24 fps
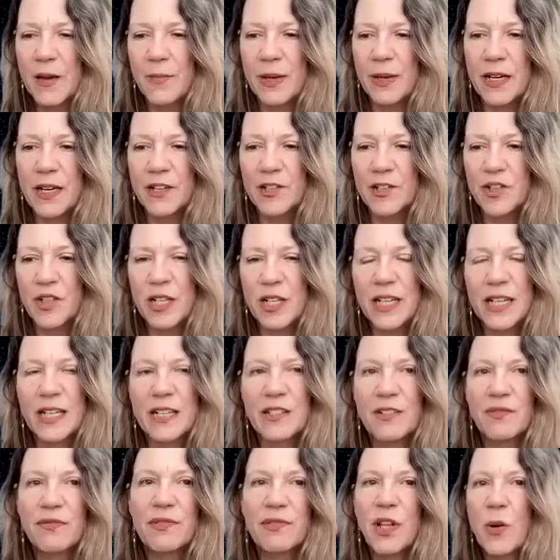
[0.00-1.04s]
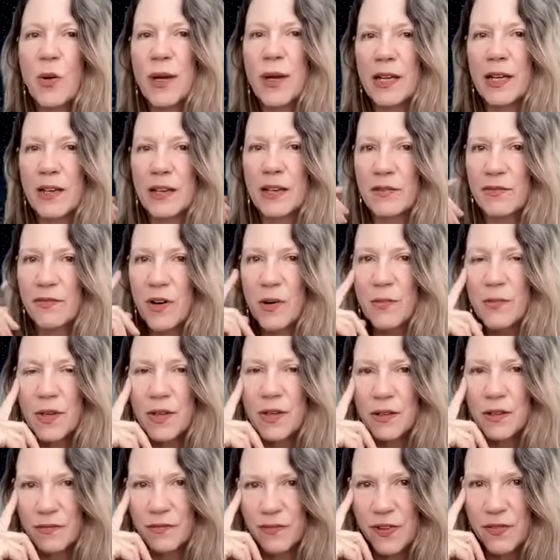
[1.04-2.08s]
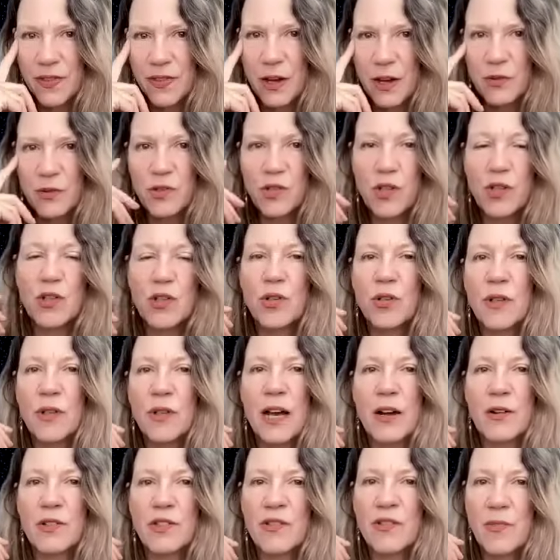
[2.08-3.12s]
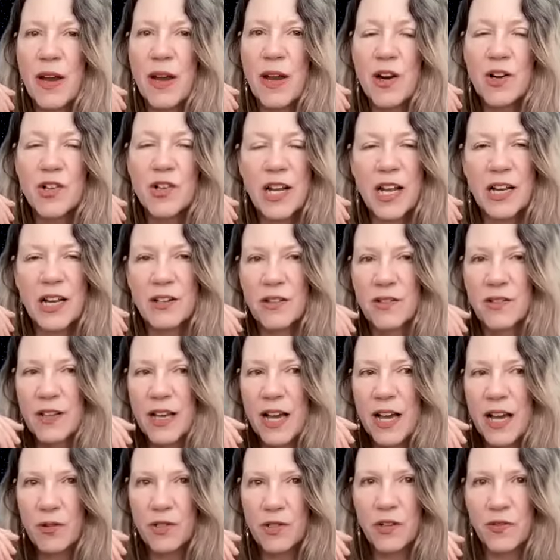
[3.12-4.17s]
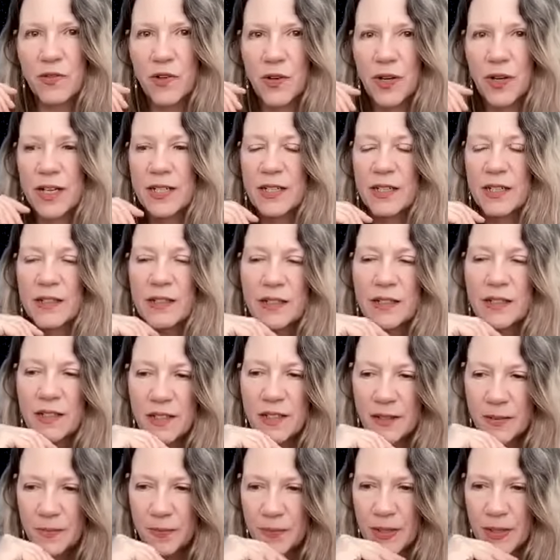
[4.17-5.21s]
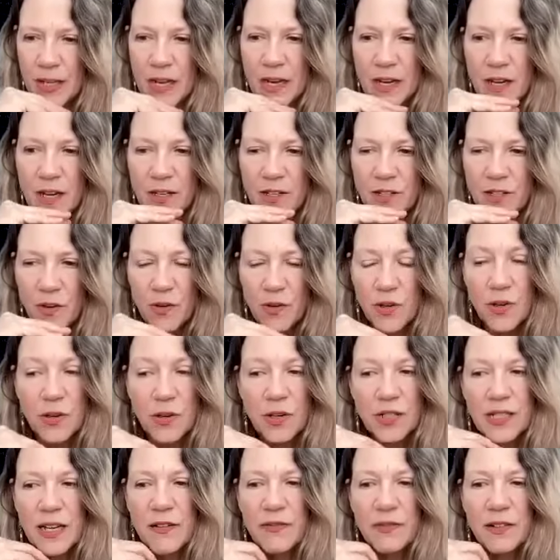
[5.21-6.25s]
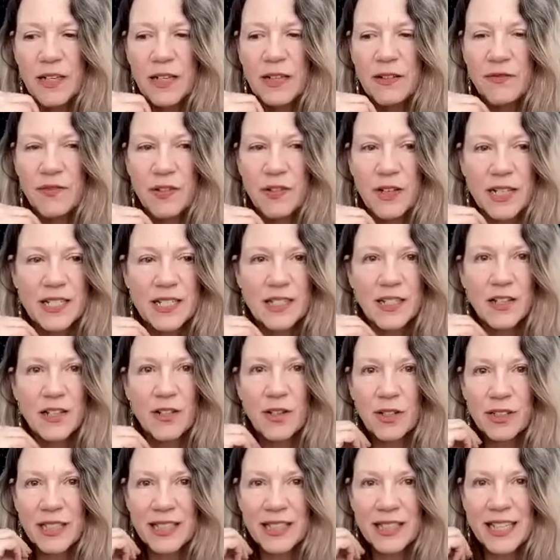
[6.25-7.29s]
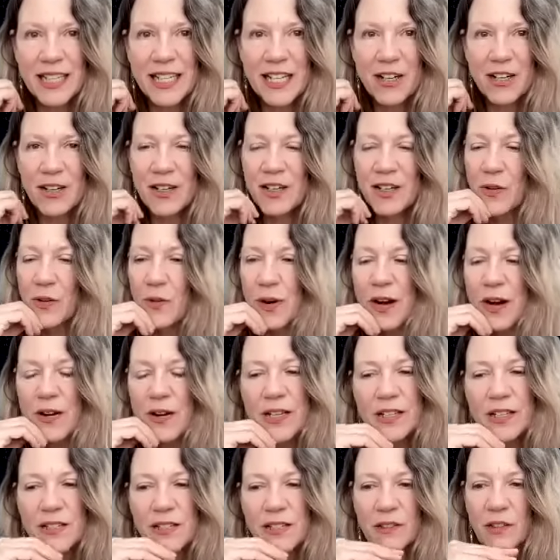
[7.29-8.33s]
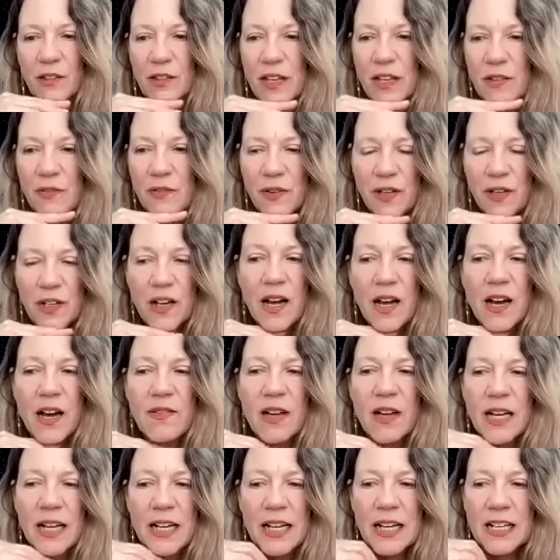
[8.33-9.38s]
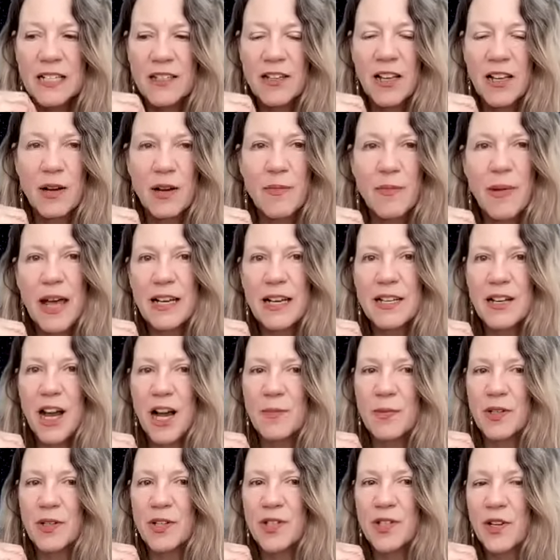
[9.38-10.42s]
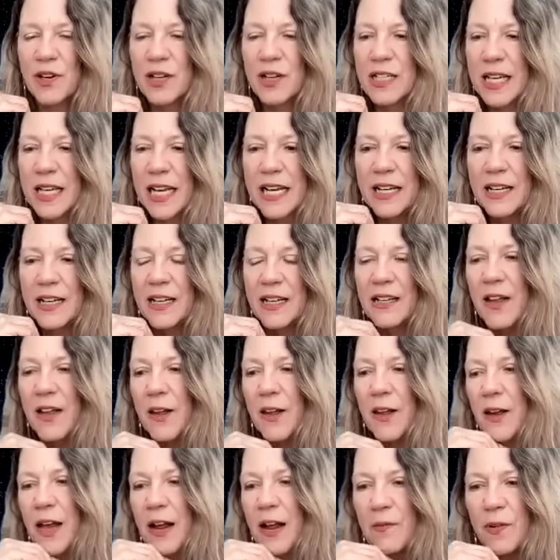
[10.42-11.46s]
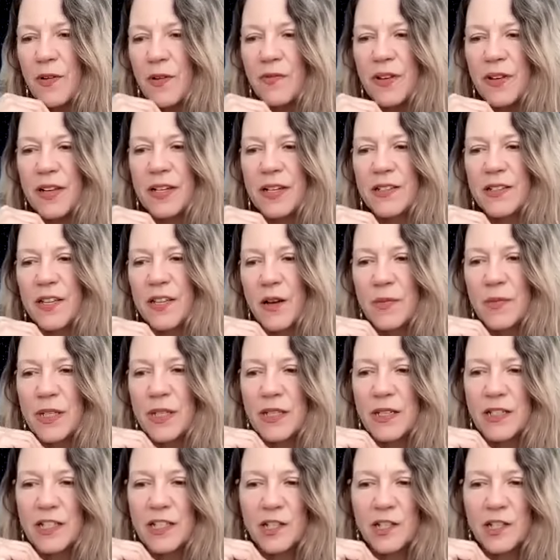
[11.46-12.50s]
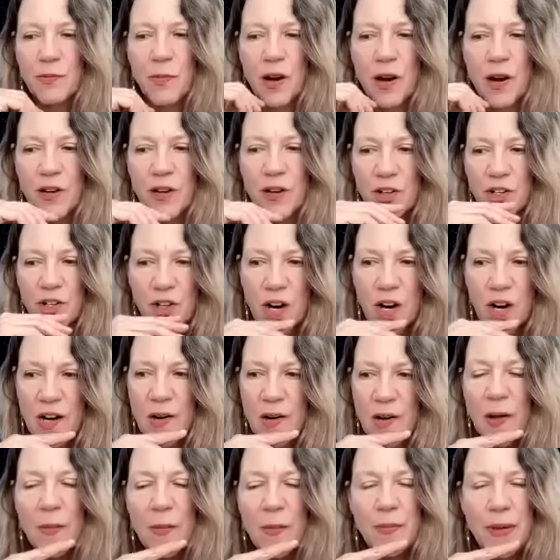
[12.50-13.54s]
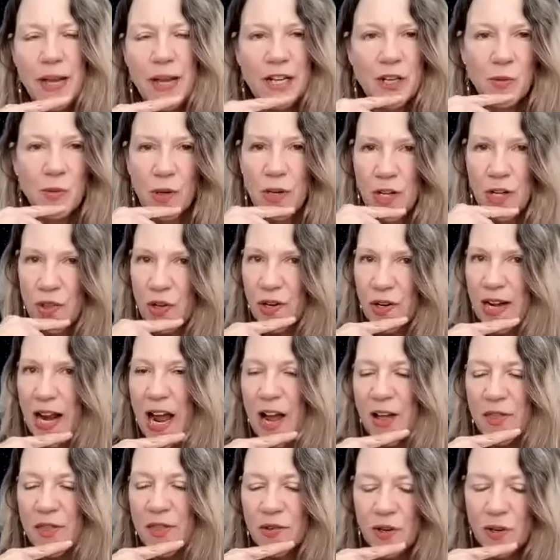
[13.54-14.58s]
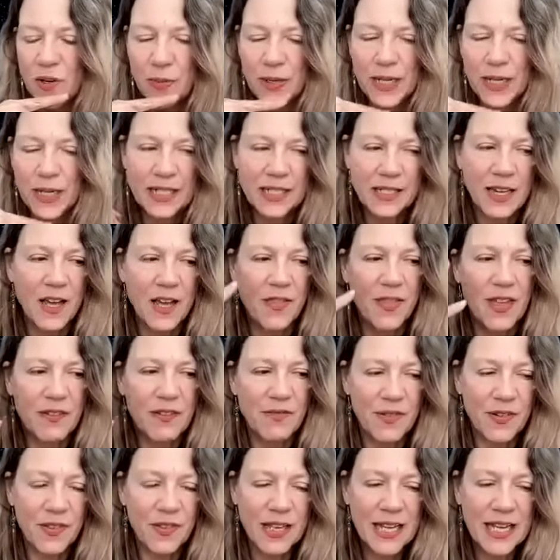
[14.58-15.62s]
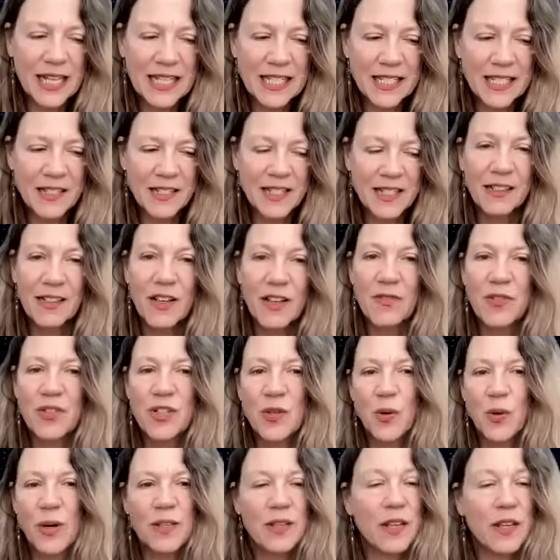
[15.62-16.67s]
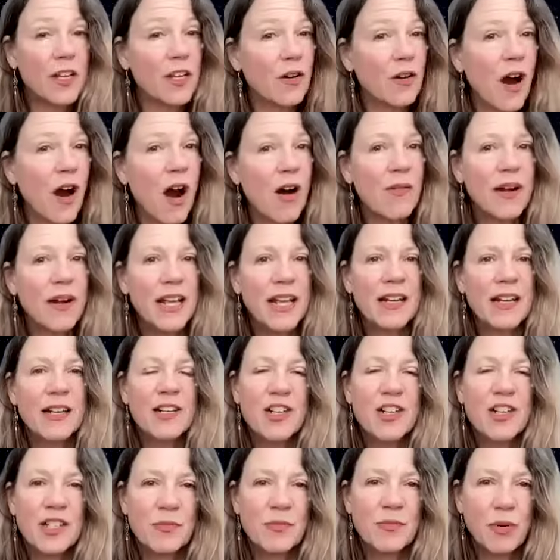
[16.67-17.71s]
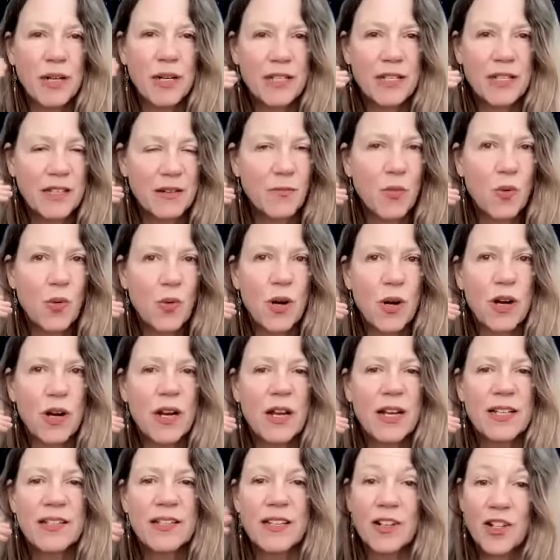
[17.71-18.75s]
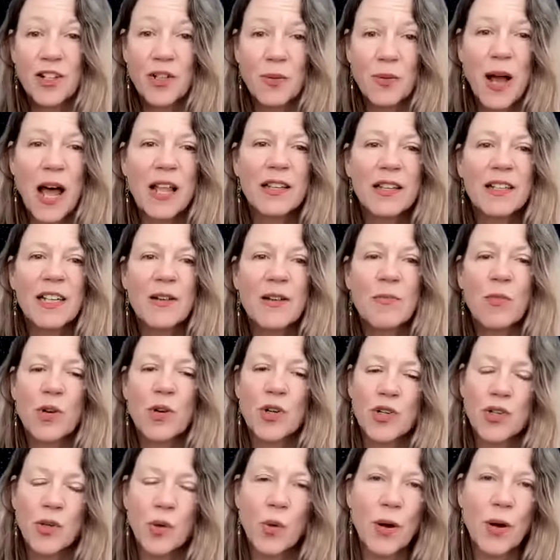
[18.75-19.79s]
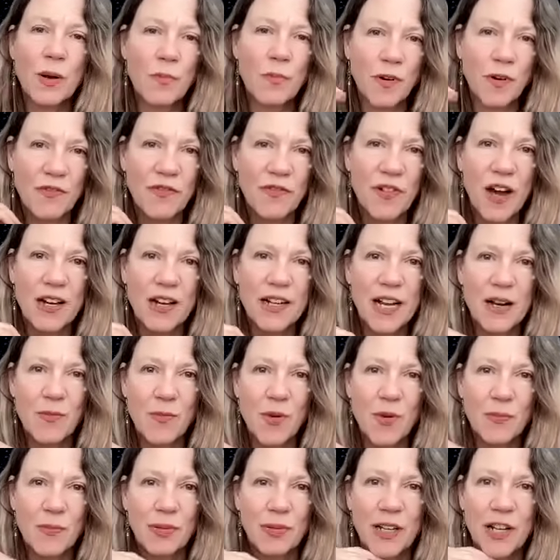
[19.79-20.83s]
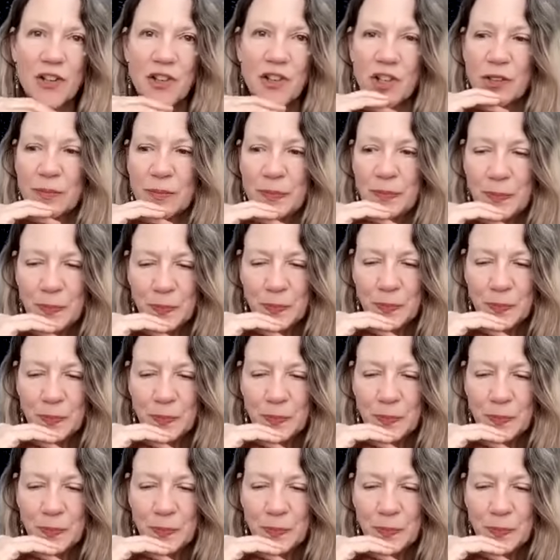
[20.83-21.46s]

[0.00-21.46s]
because she is flowing from the fifth house to the house of marriage and to the house of your identity. So you could definitely, for a singleton here at Aquarius looking for love, it's not a bad time to start dating. And when Venus comes into this part of your chart, May twenty-third, add three weeks. Then for the existing love story that you're already in, it just brings it more sensuality, more joy, more fun, and more pleasure.